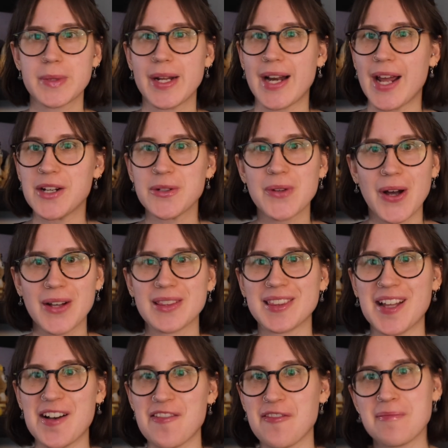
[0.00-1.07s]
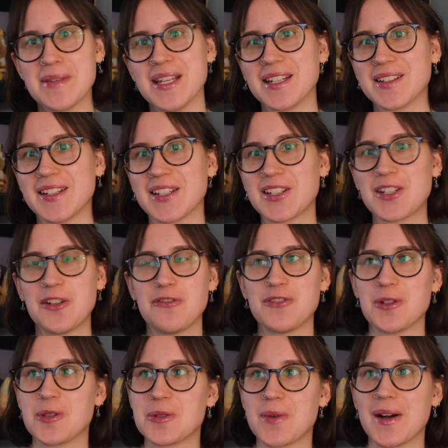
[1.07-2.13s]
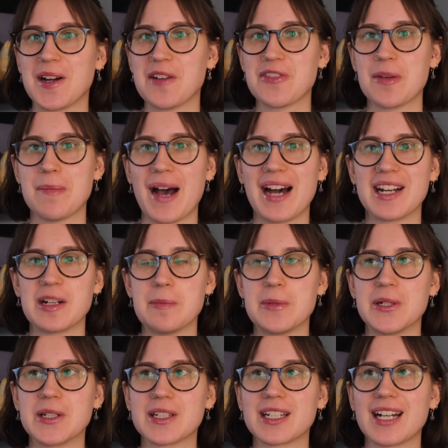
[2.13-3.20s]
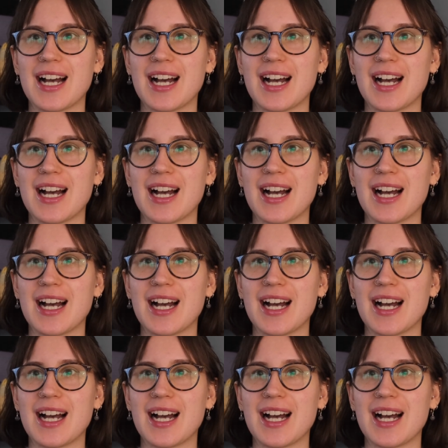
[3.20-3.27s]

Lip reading: and I do not love being like confused right off the bat in a book,